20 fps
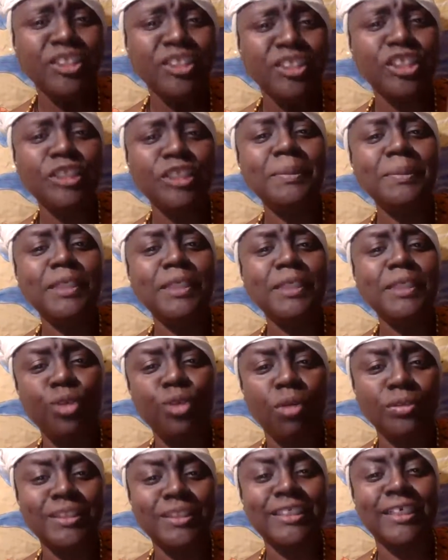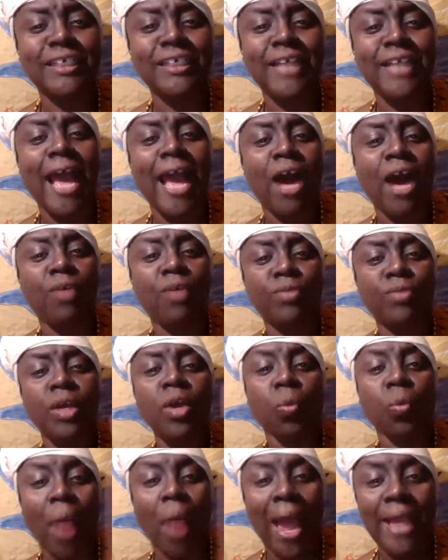just because you don't see it out
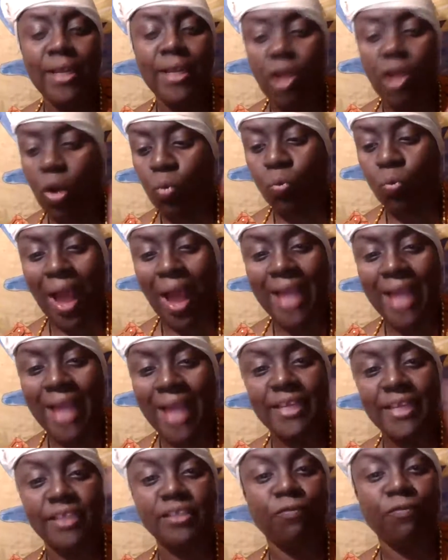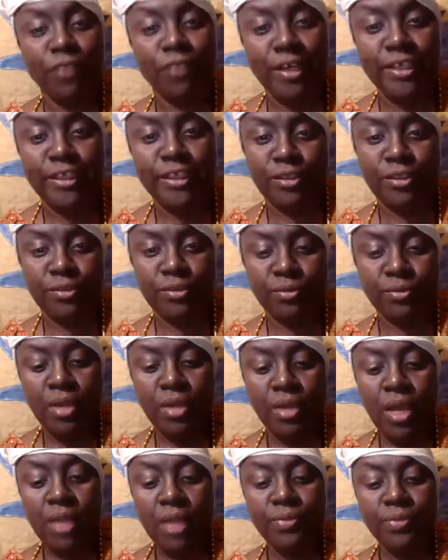right or right in the front of you.
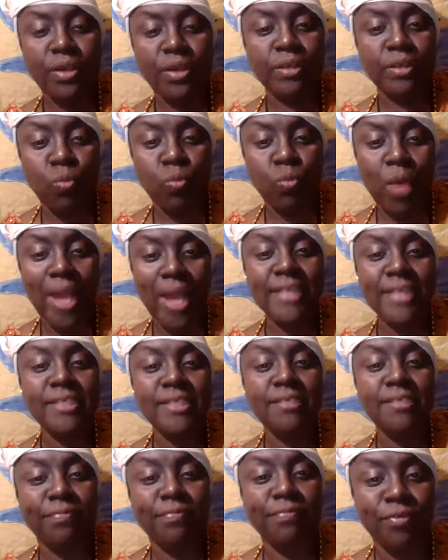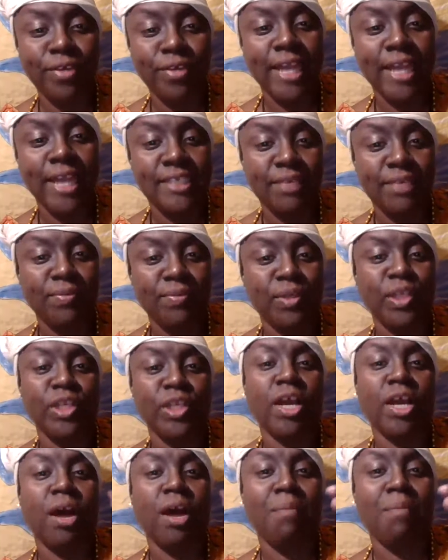There's ways of creativity
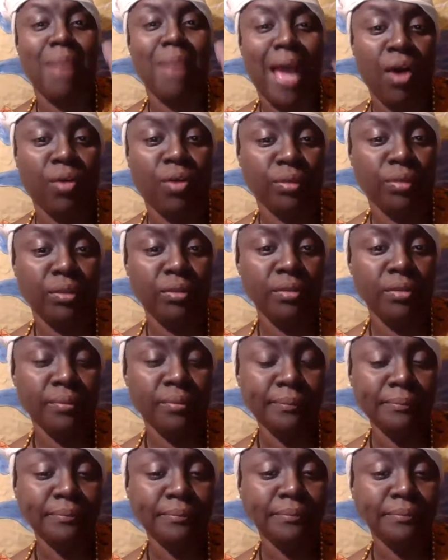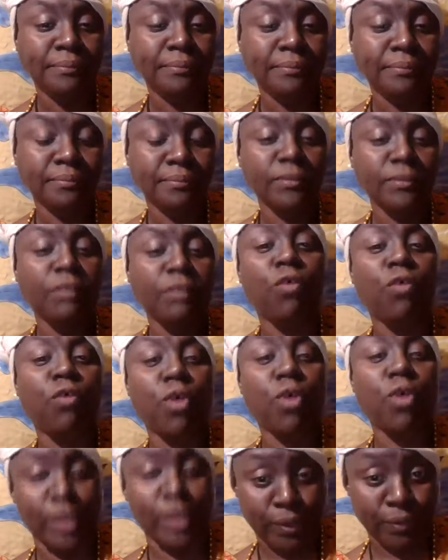to come out
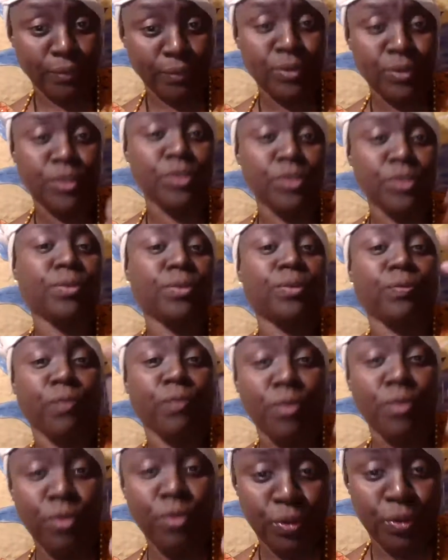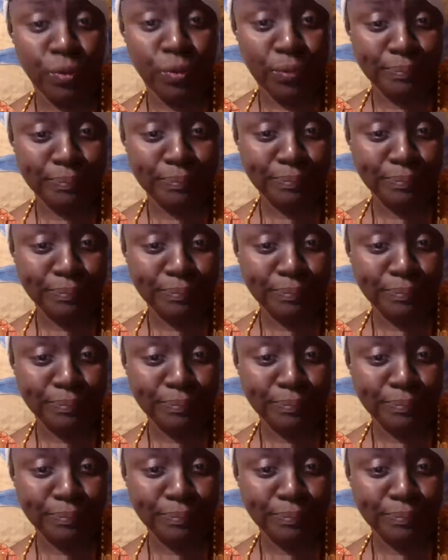for you, through you,